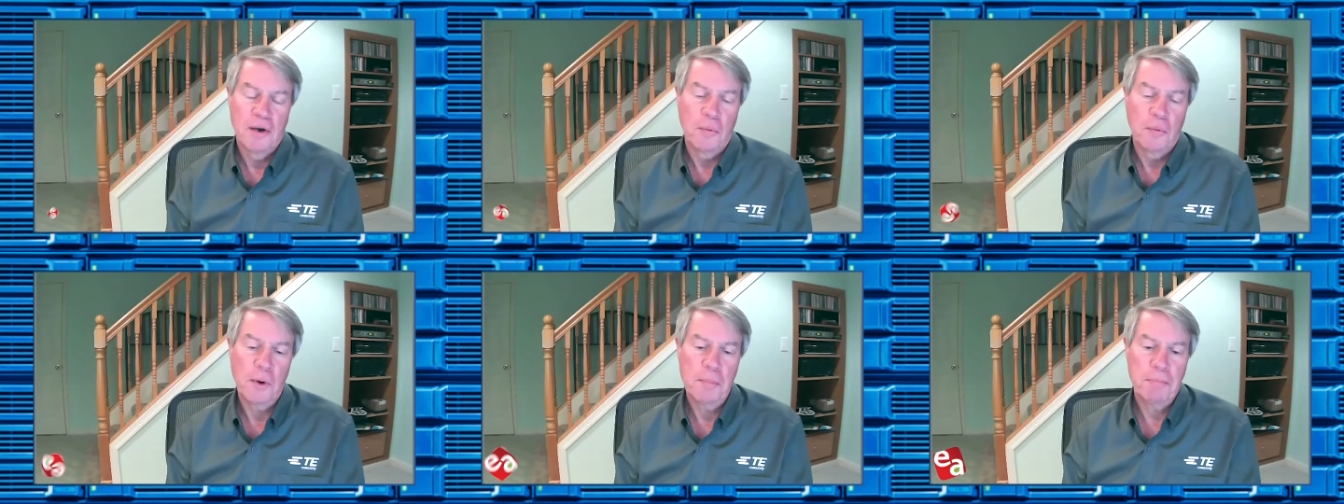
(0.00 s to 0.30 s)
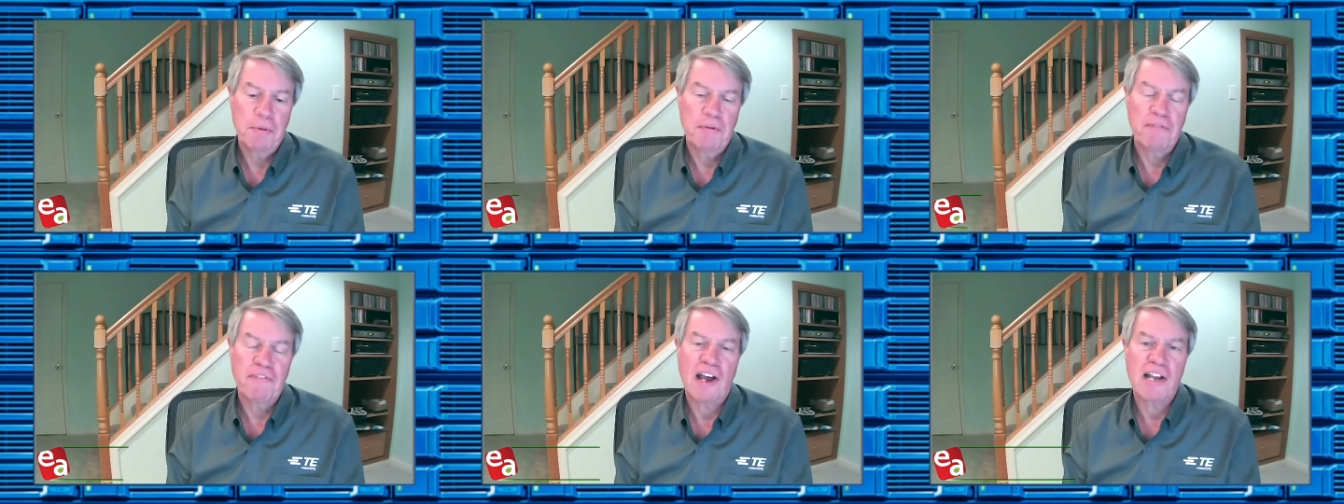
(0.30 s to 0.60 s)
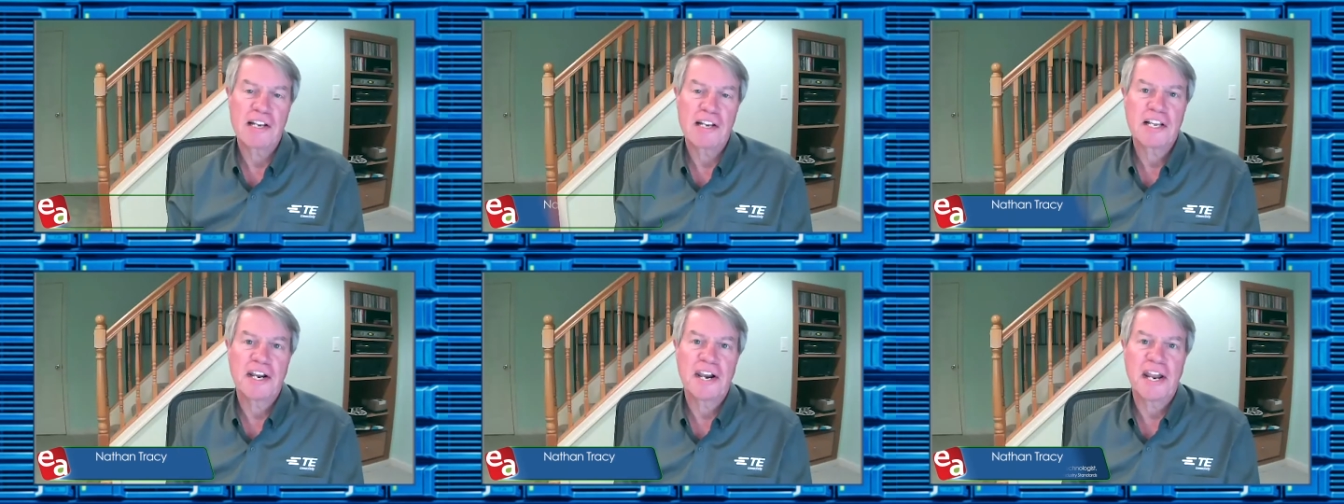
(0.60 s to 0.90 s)
We
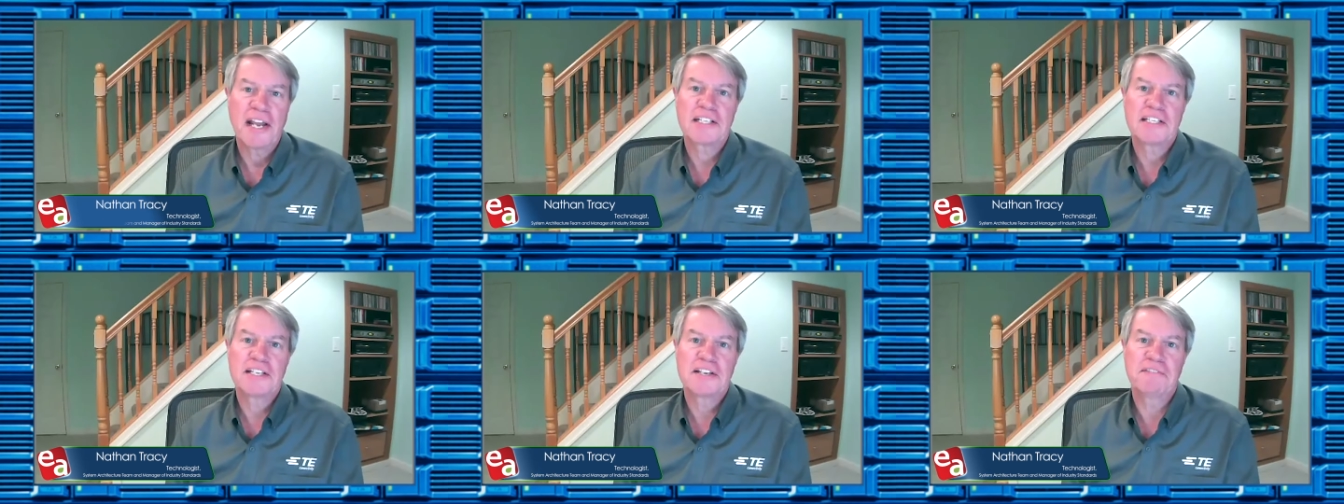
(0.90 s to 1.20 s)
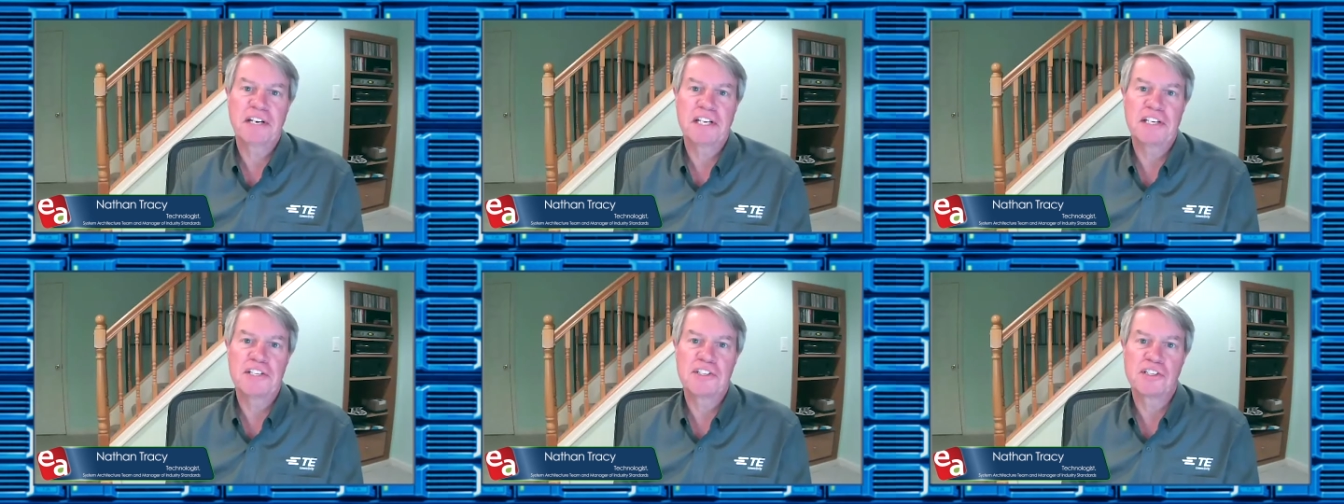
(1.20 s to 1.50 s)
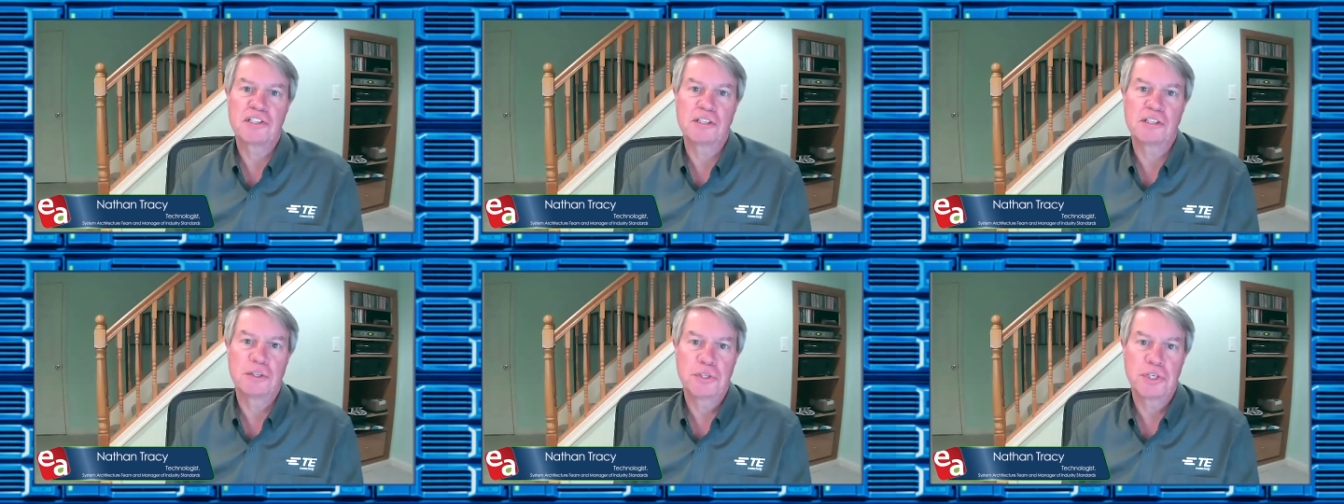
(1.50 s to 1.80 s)
provide connectivity
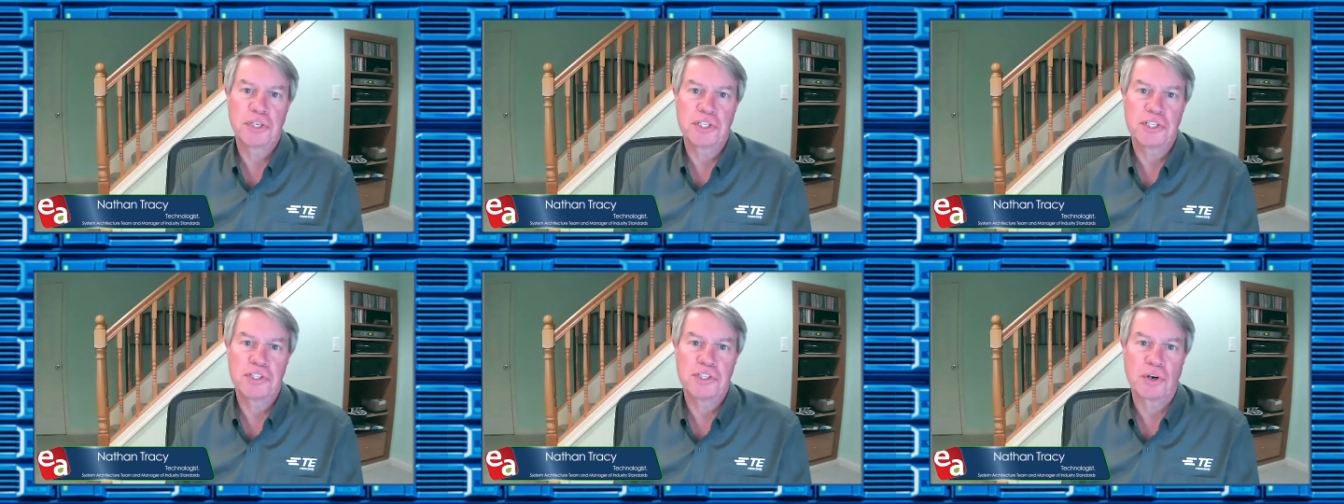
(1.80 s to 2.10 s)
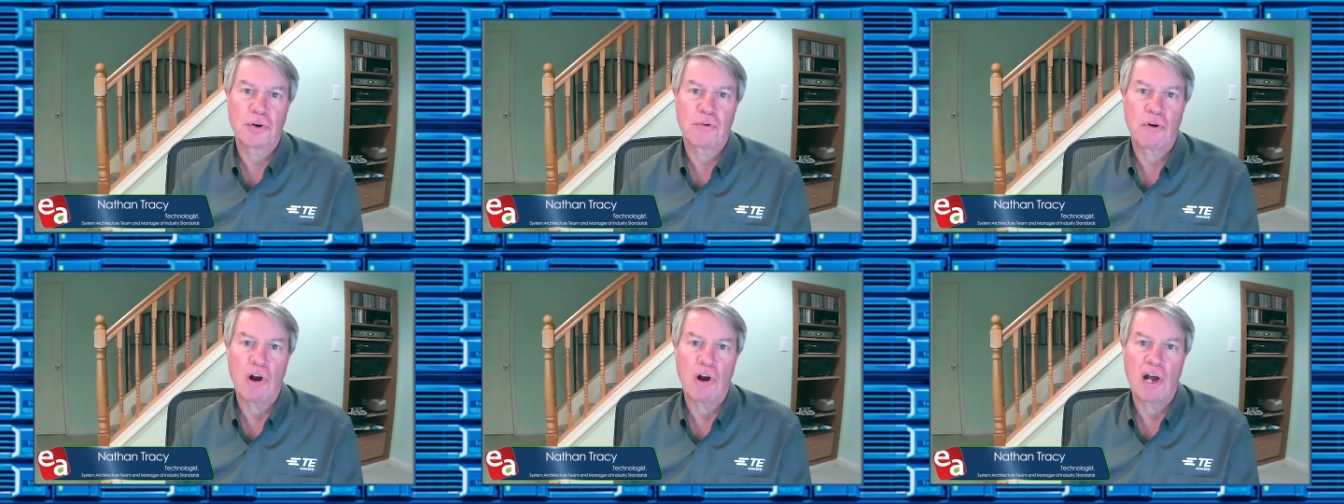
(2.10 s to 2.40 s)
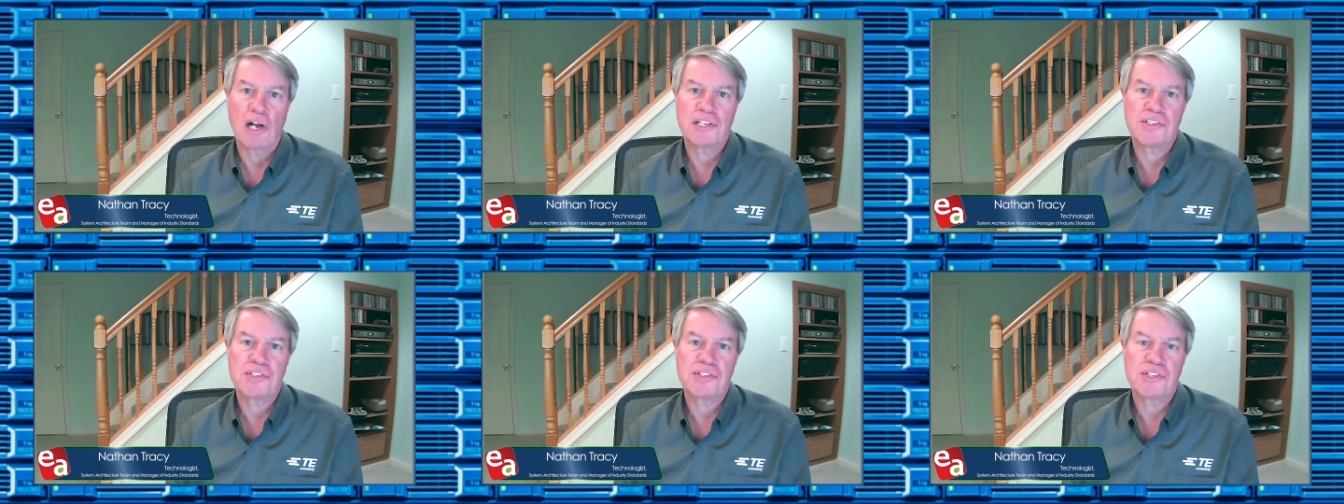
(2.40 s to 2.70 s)
solutions
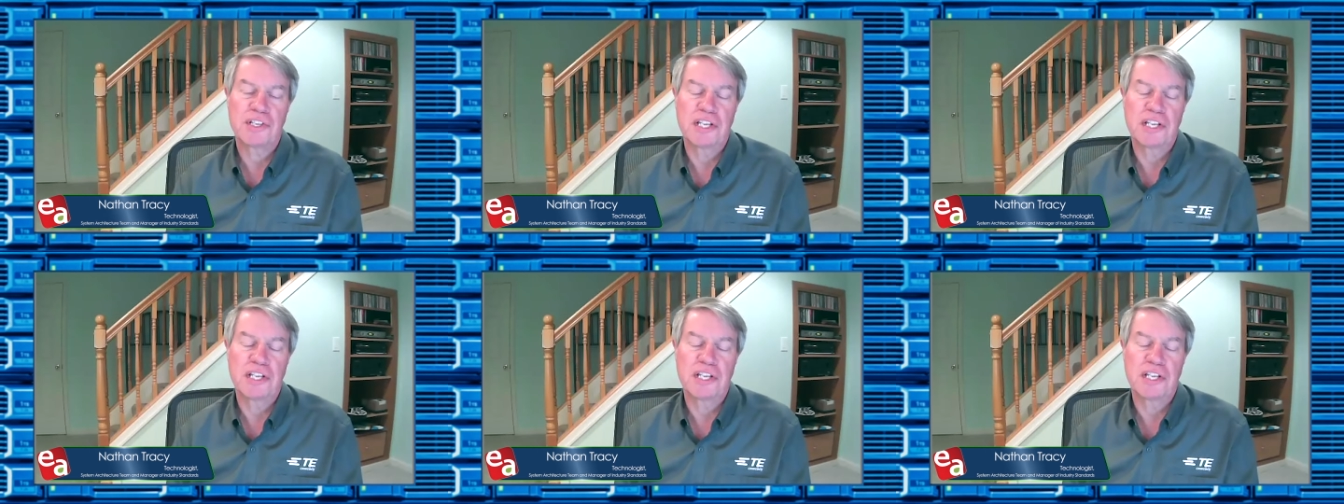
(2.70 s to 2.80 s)
across